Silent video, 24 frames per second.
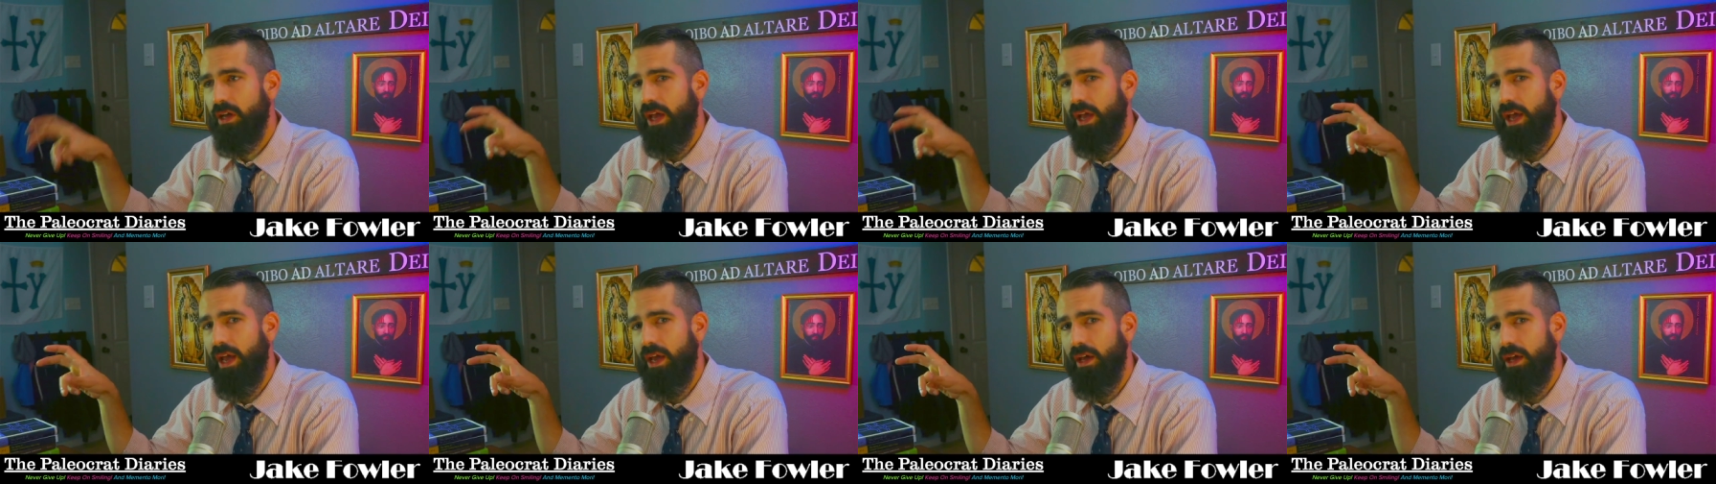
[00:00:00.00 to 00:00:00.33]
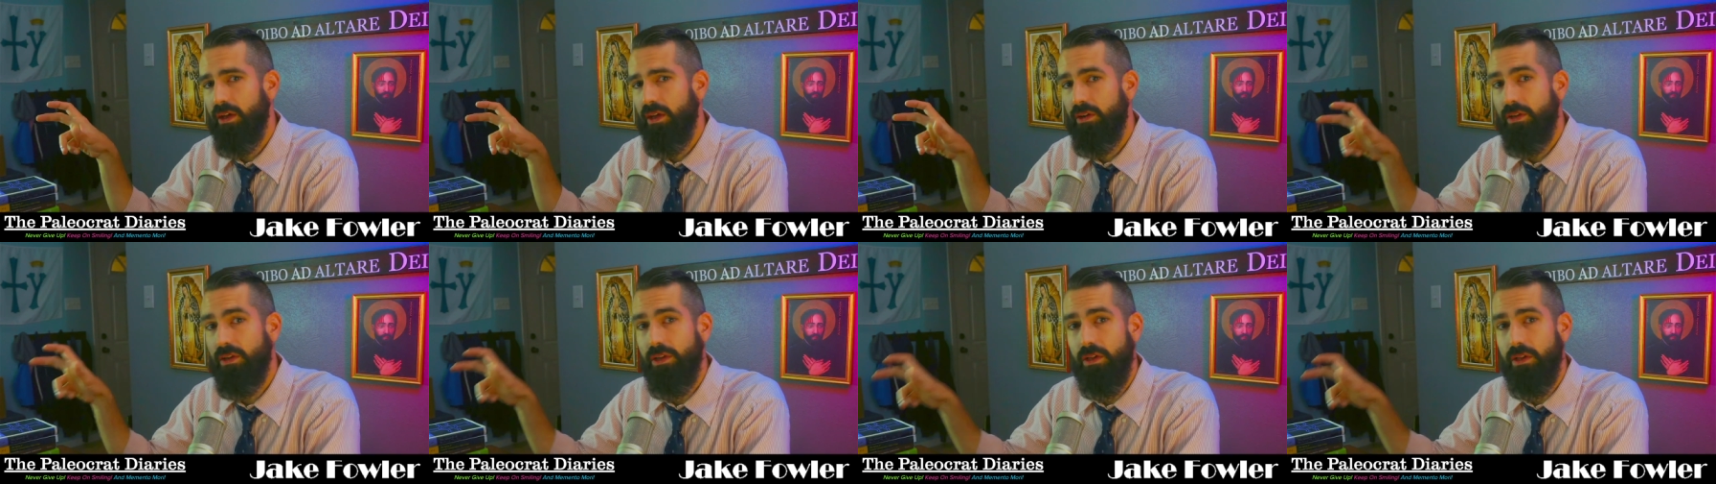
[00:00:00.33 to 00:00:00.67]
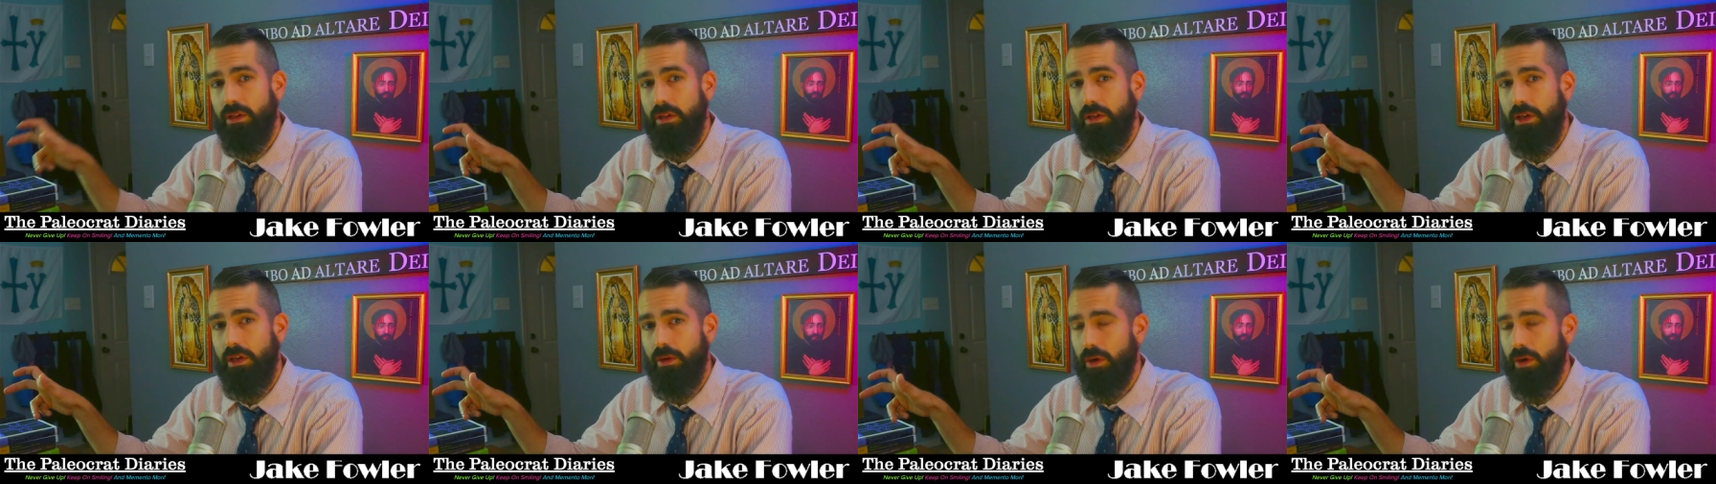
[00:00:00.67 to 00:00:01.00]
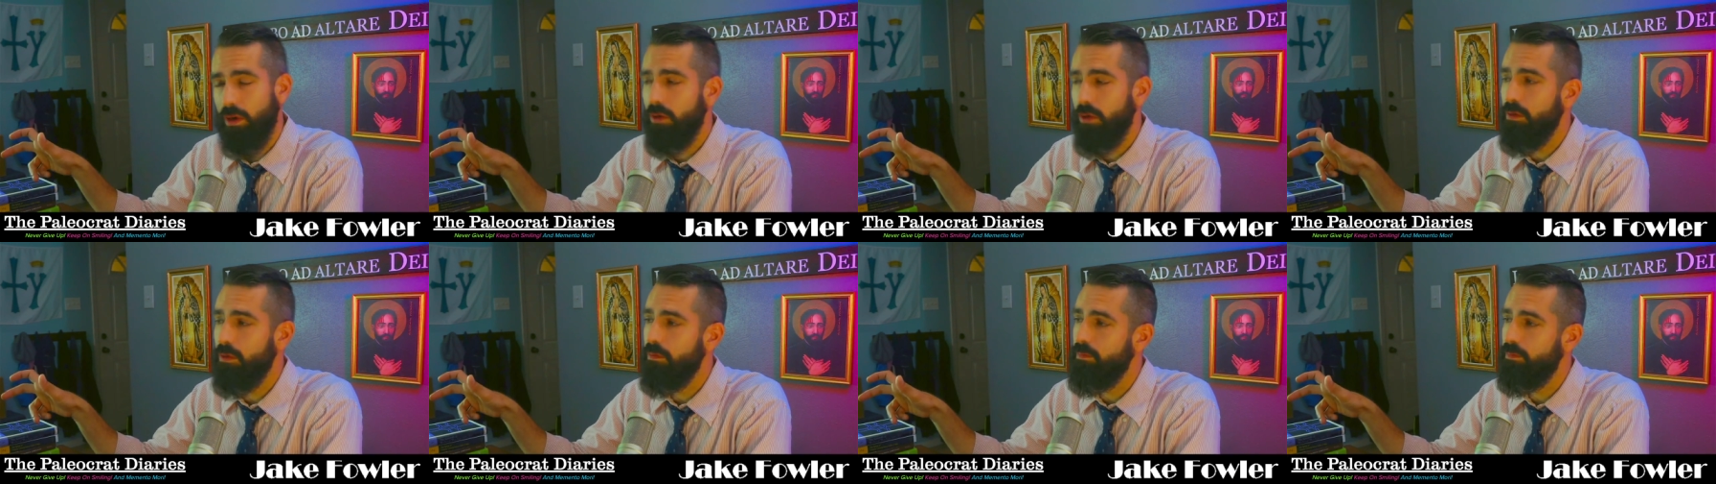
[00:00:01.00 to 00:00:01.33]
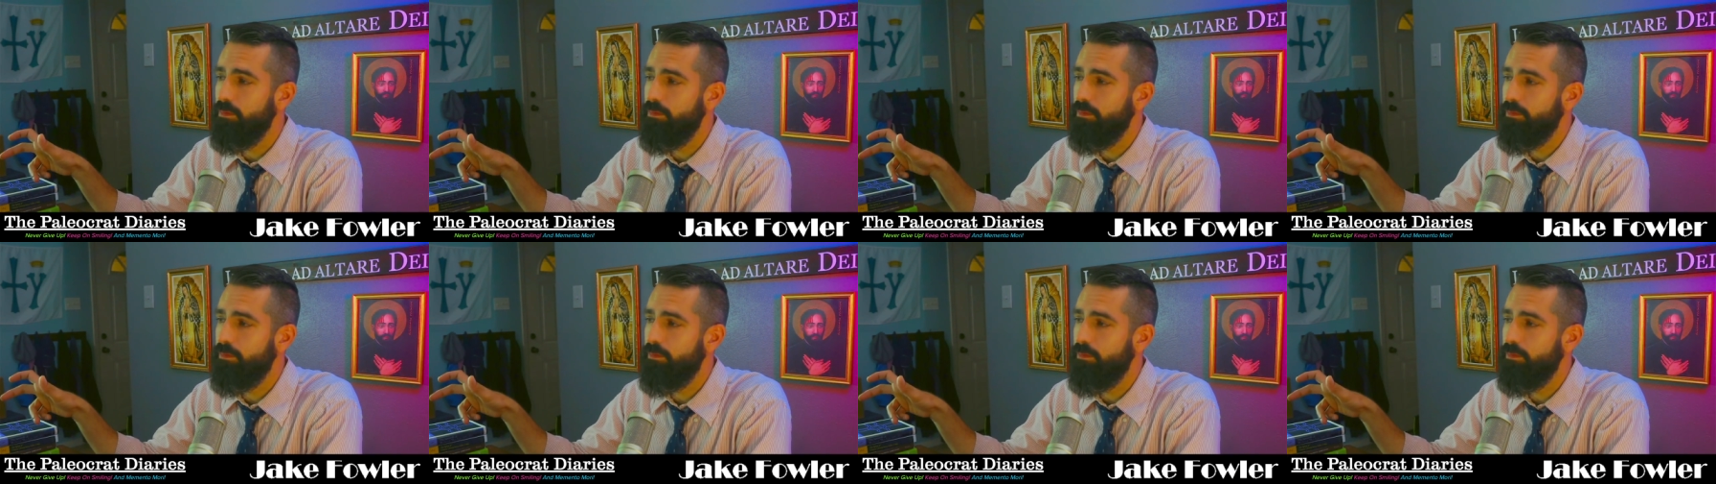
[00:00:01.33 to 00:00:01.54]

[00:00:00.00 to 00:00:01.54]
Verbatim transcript: and Illyricum.